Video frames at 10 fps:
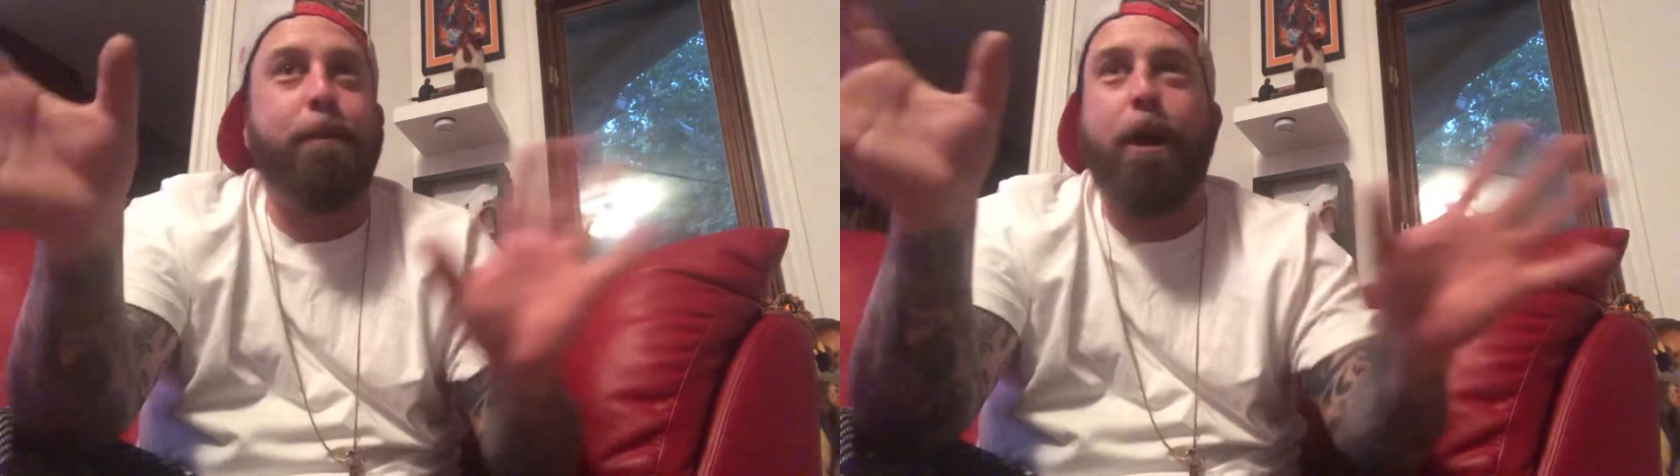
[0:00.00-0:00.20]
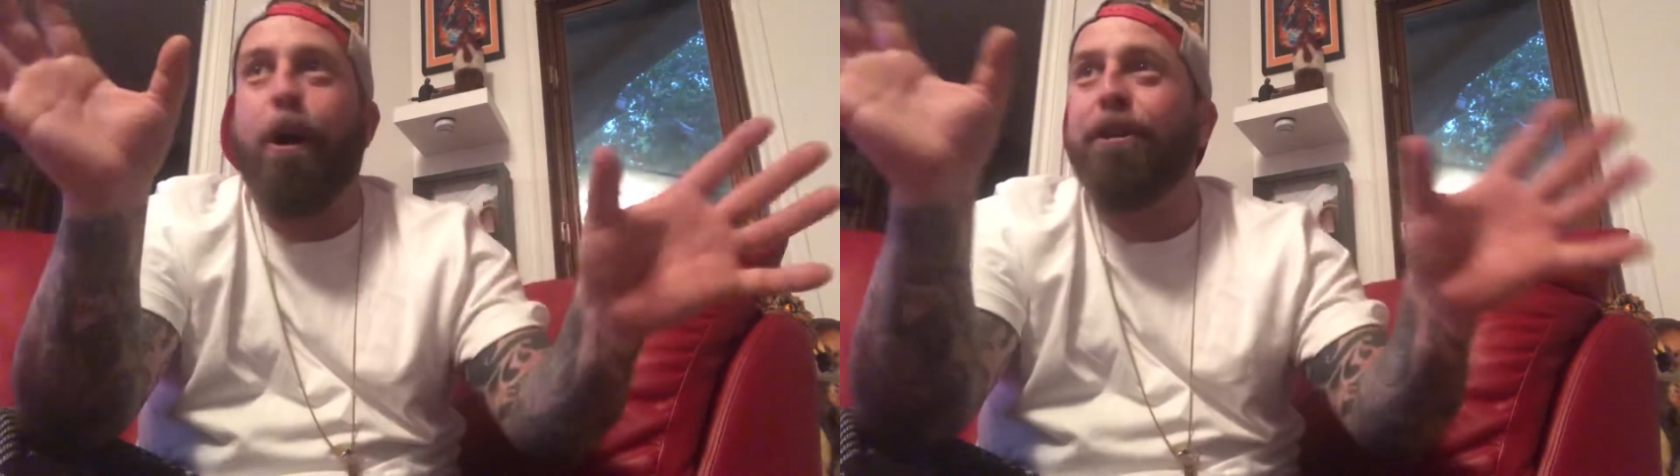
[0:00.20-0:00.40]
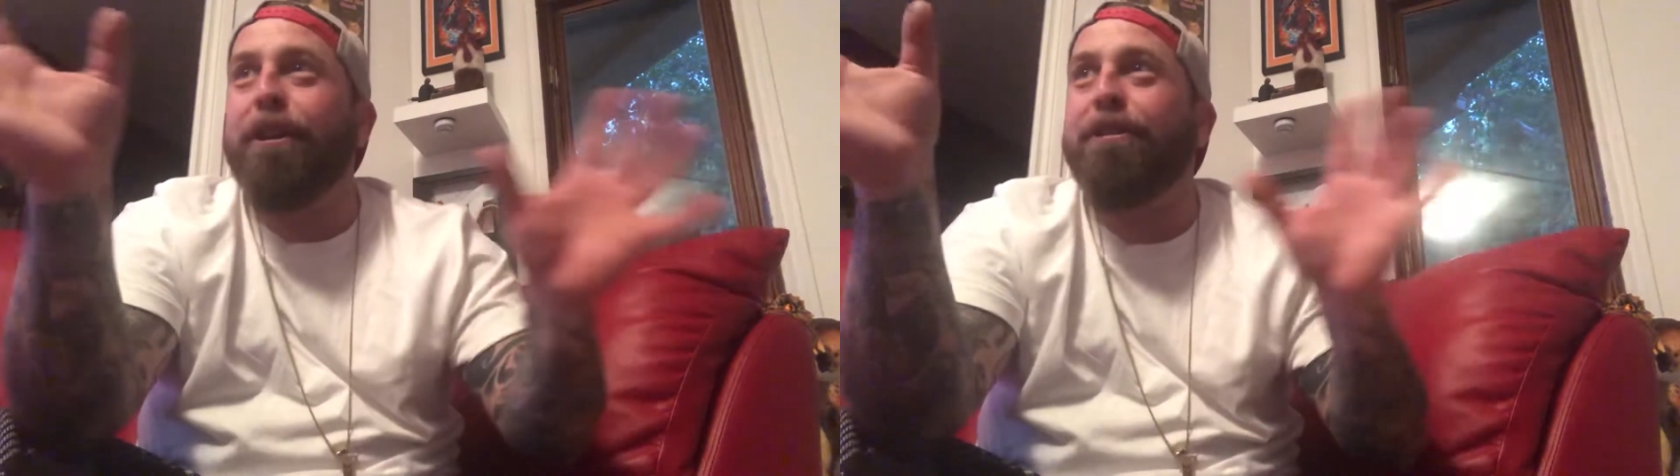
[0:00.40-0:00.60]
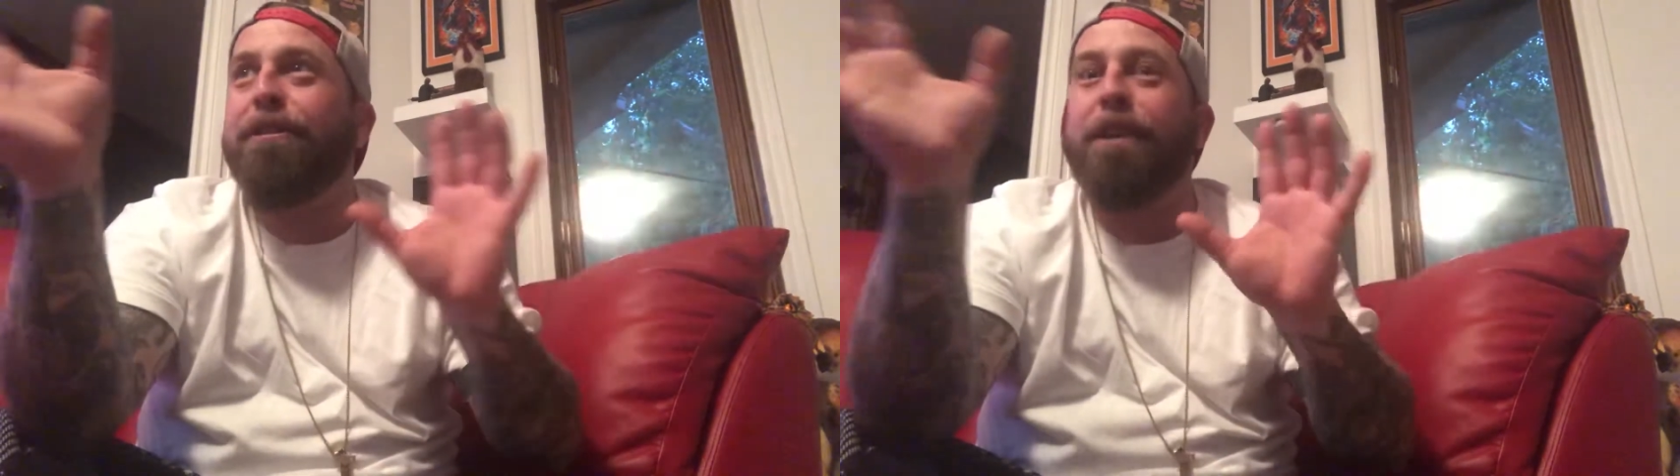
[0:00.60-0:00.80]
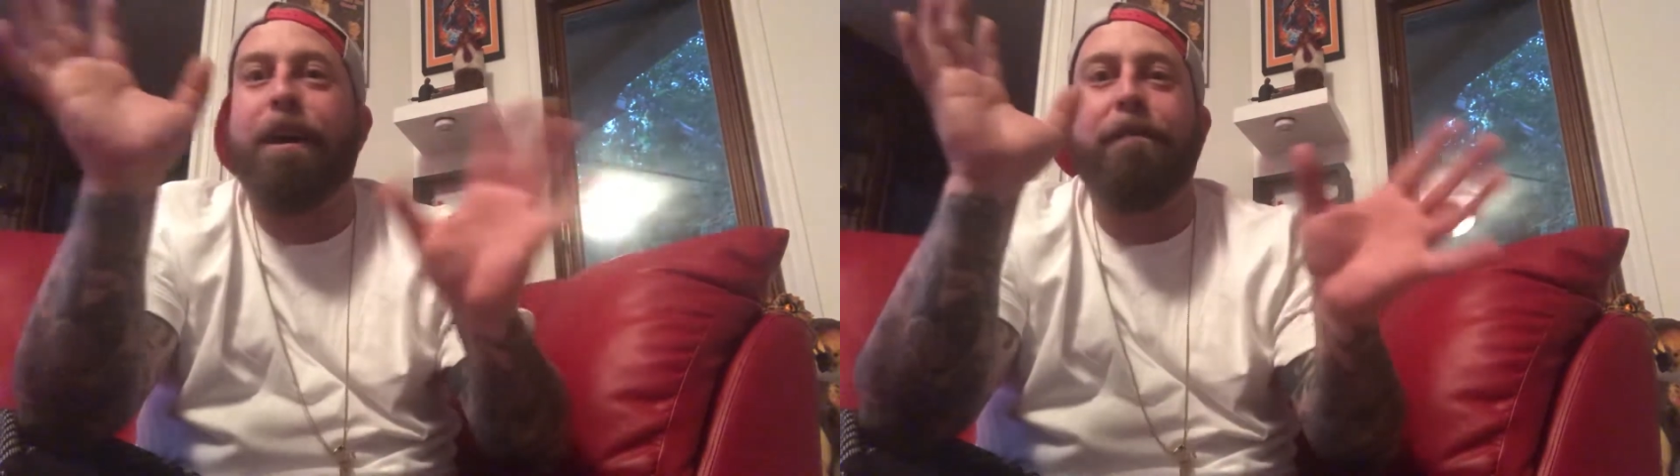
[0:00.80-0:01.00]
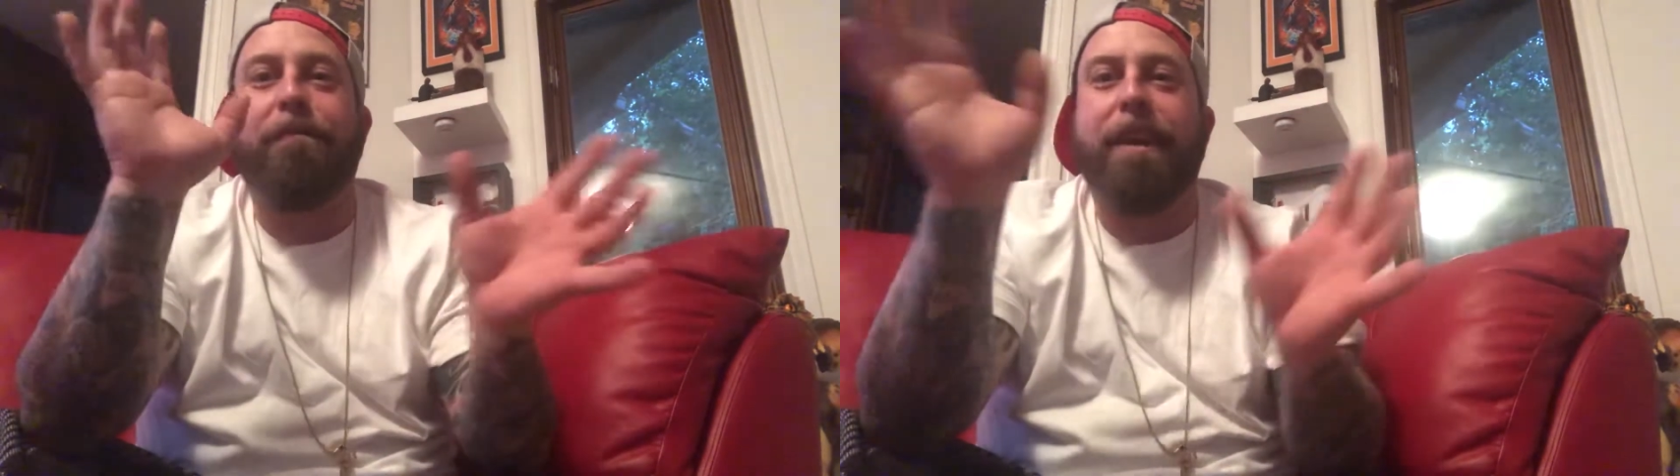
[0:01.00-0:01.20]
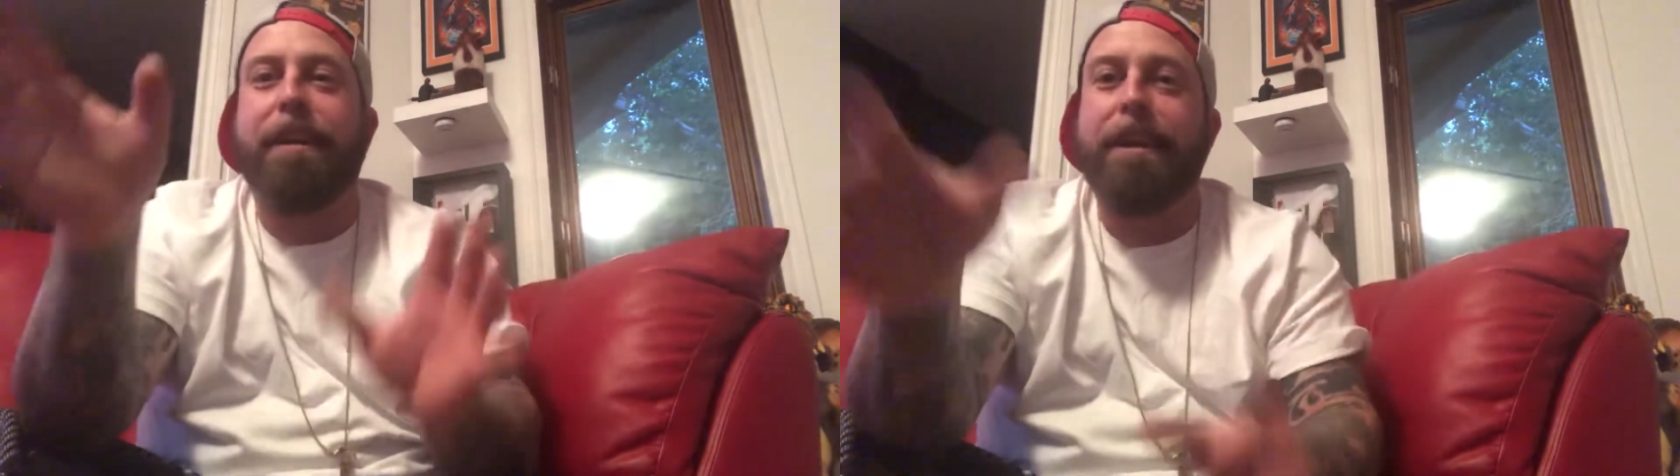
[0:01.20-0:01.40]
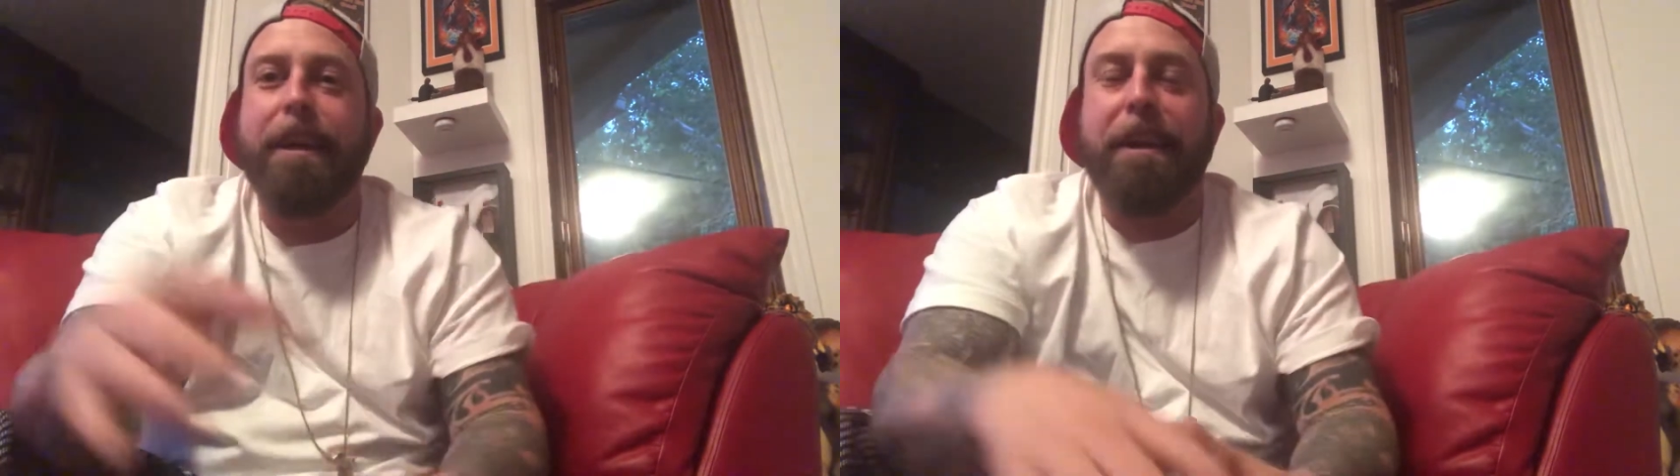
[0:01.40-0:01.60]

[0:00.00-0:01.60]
with all this stuff and,